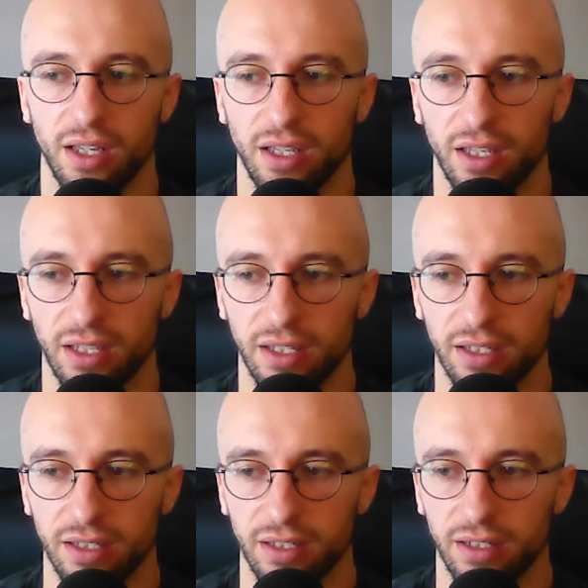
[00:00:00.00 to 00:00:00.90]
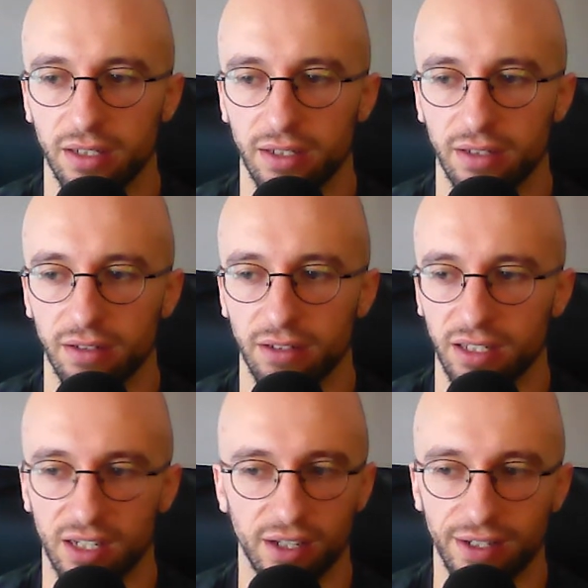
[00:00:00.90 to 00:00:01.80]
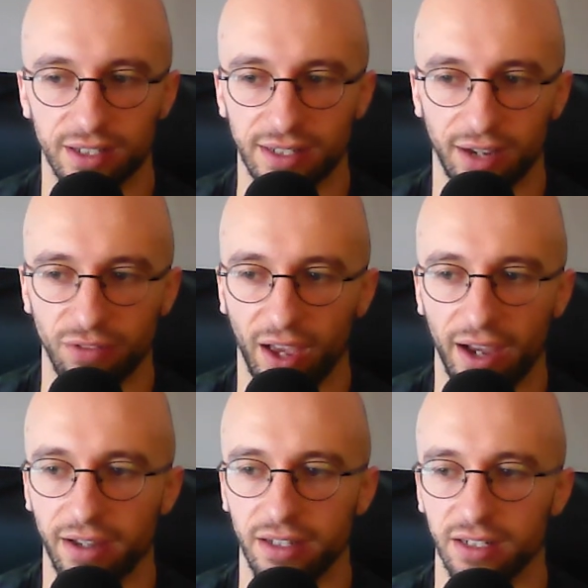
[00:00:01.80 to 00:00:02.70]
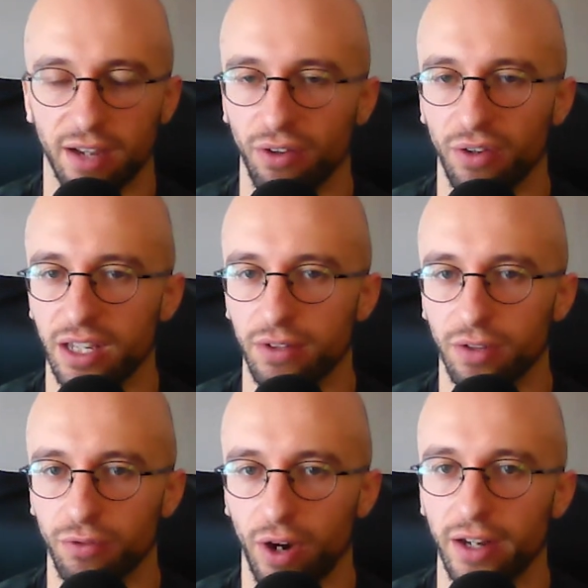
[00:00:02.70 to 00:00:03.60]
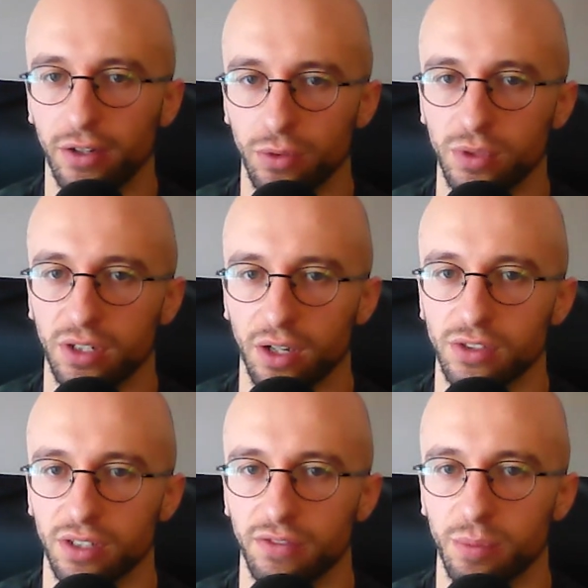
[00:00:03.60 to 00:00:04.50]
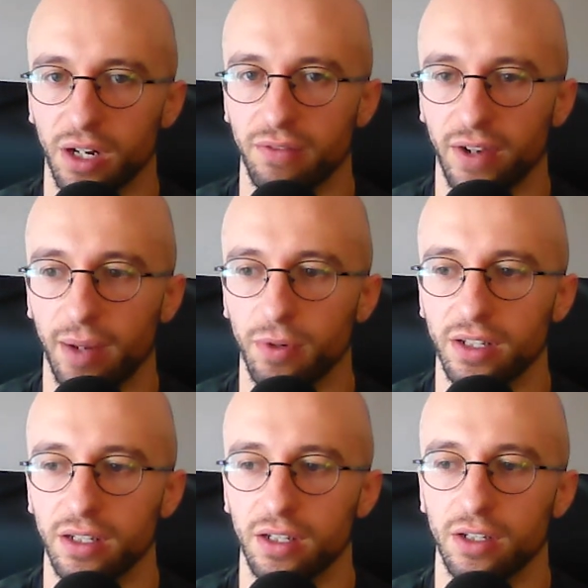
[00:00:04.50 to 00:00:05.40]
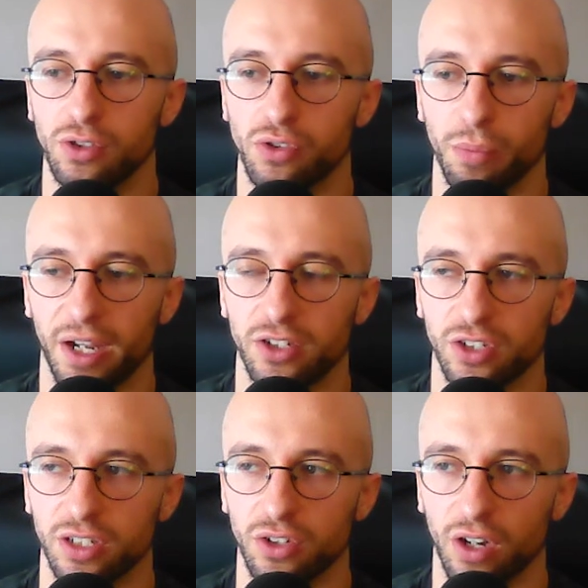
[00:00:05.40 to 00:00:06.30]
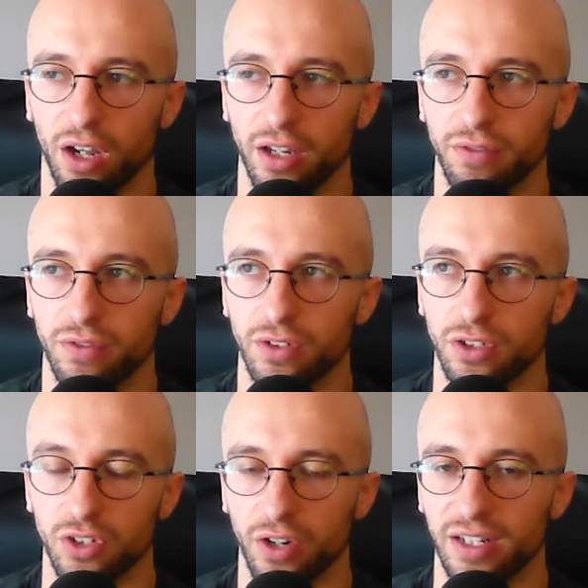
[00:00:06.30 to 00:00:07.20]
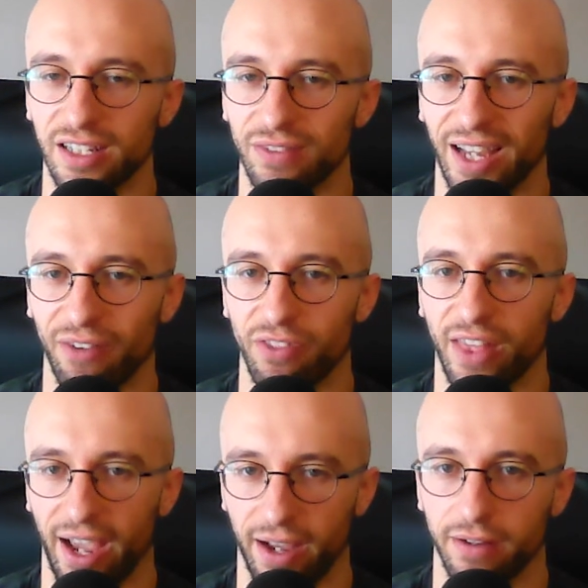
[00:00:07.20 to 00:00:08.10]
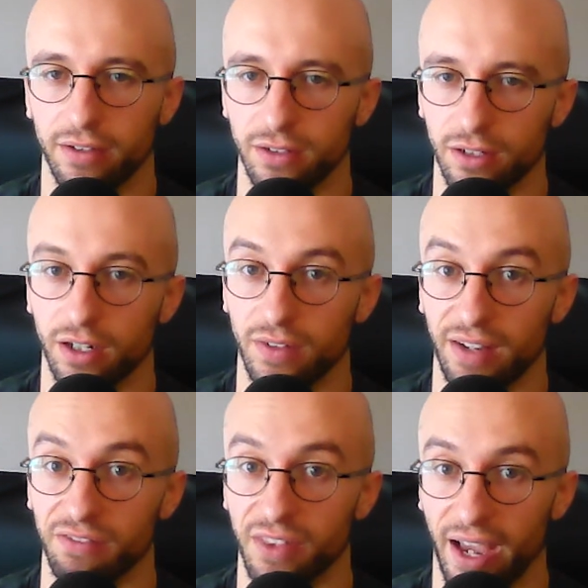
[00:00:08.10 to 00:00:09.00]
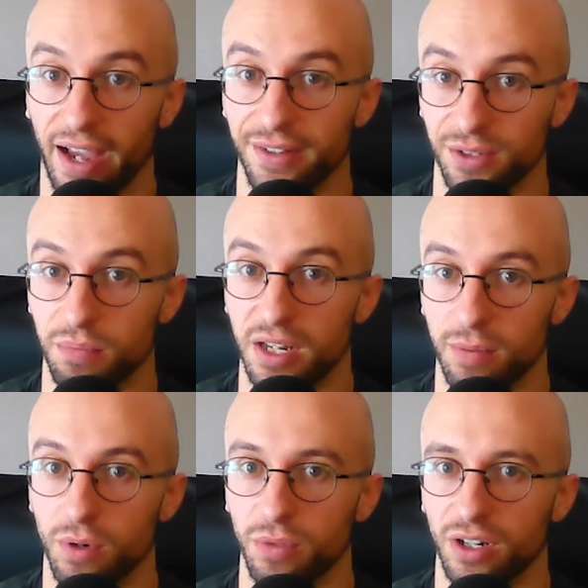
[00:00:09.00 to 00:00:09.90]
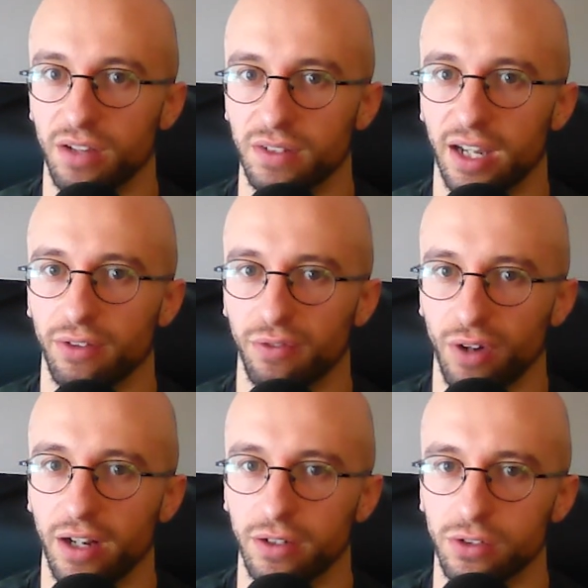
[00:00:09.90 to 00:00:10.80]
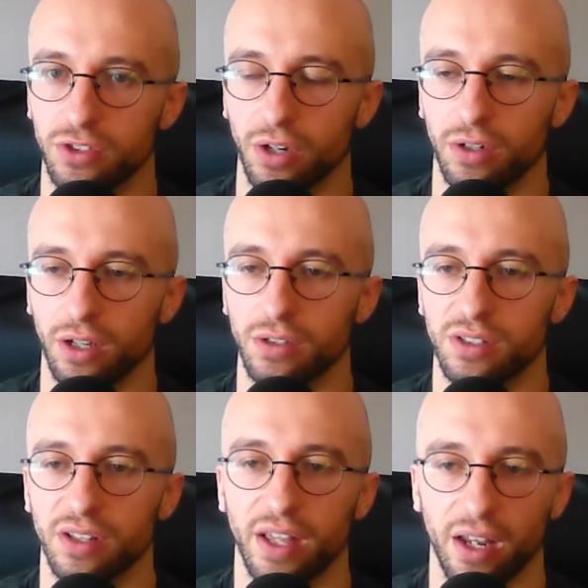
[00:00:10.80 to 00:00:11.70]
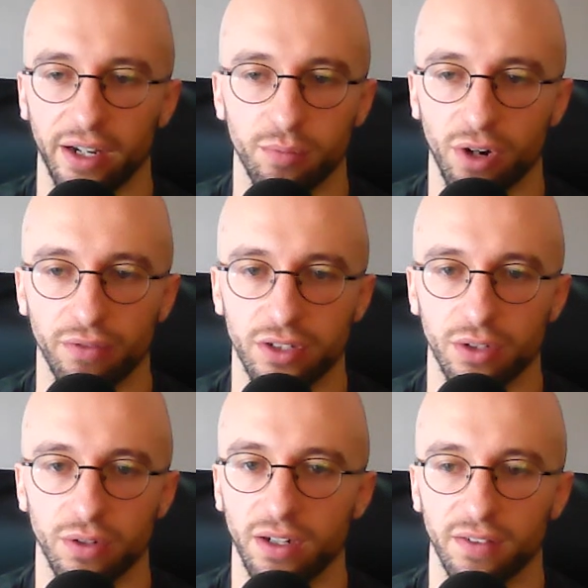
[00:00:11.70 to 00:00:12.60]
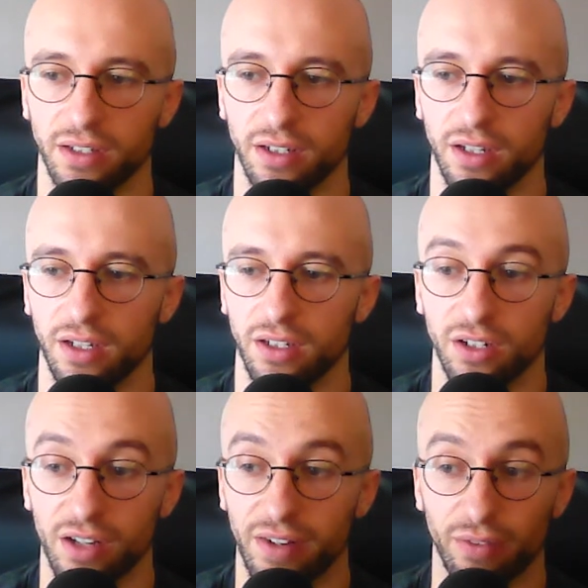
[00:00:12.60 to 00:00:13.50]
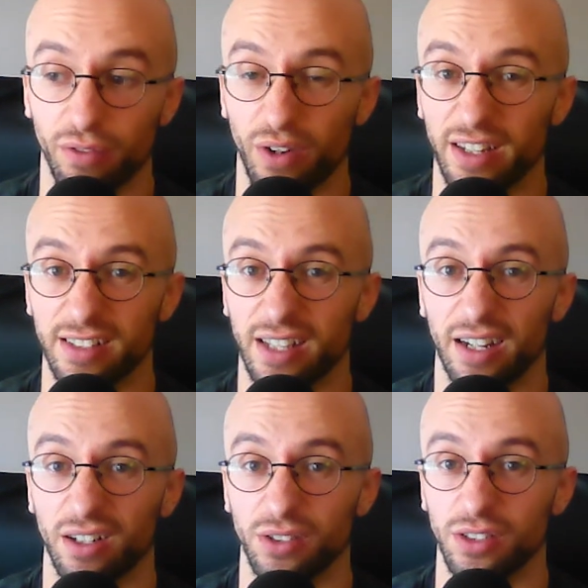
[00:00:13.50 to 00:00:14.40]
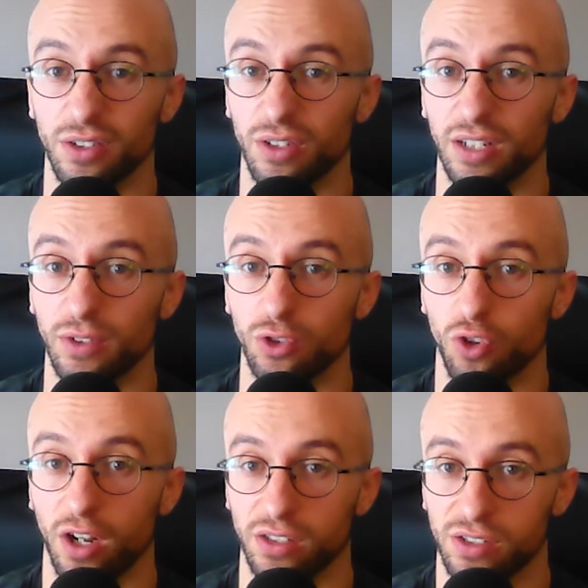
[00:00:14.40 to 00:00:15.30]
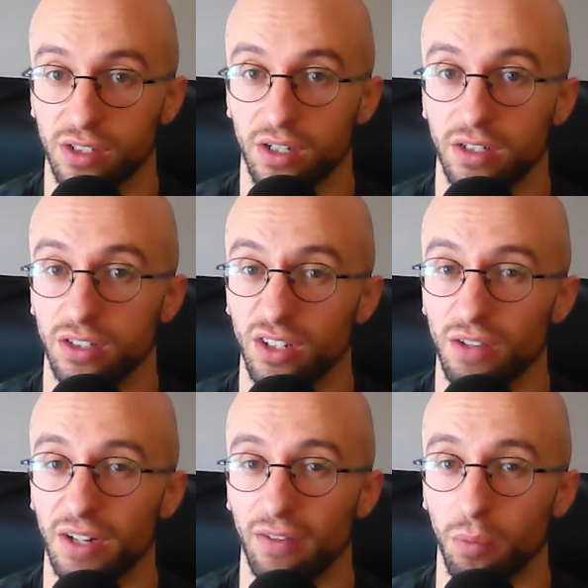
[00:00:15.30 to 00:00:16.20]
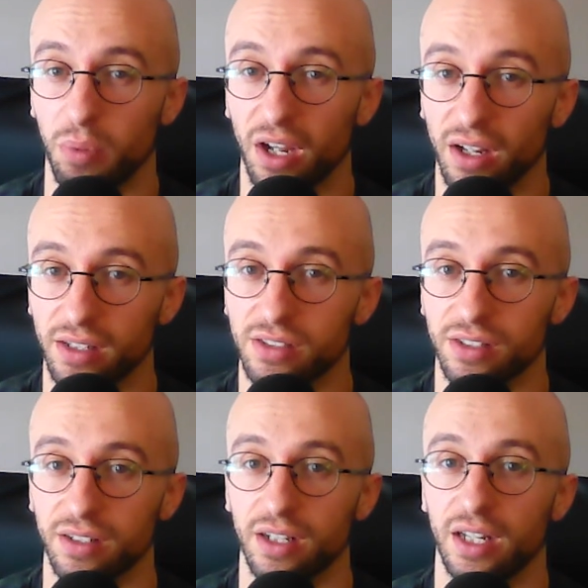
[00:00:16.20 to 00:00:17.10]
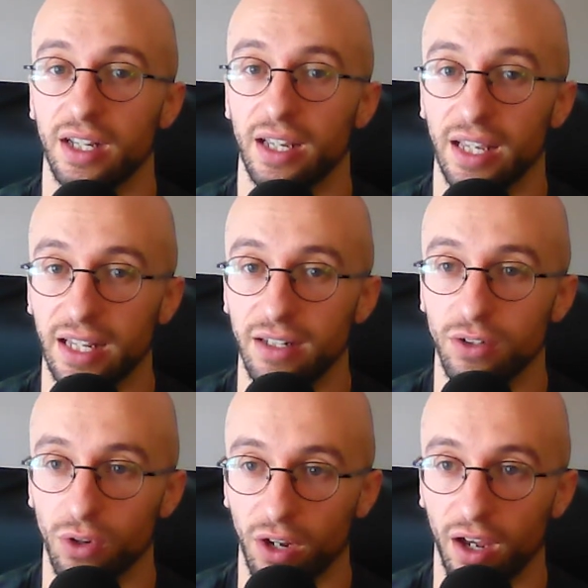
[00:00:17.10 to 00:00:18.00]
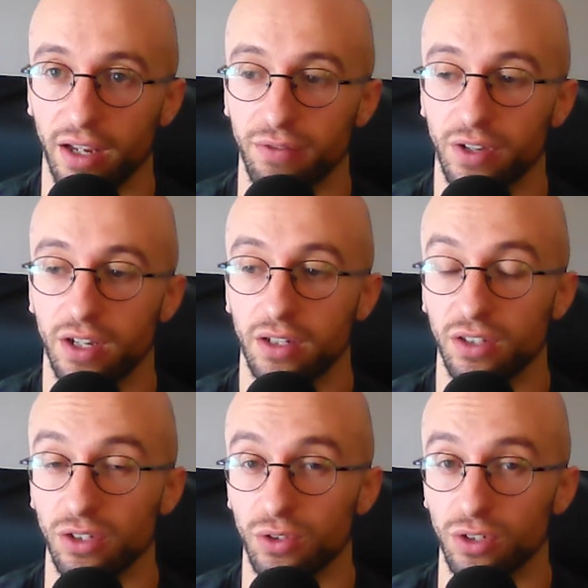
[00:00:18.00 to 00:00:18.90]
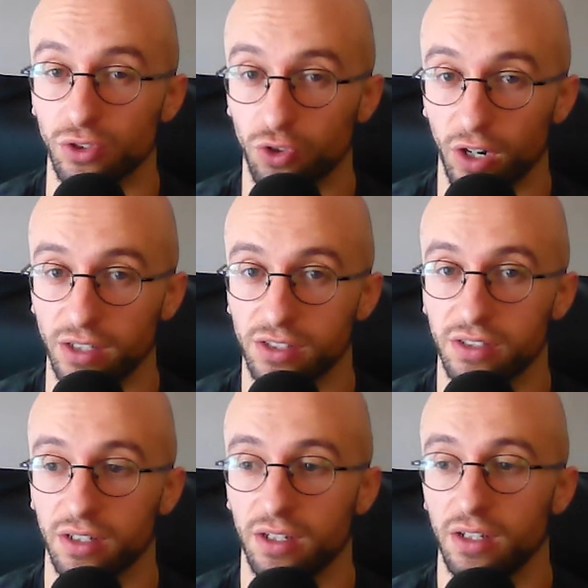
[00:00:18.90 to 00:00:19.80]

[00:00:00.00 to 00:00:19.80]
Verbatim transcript: He he clearly didn't have that. He didn't have a, even a friend who was close enough to be like family. So imagine in your life, you don't even have that. You don't even have that as a minimum. You don't even have a friend who's so close that they're like a brother to you or anything. You don't even have a friend that's that close that you can even trust. So you don't even have a person in your life that you can trust.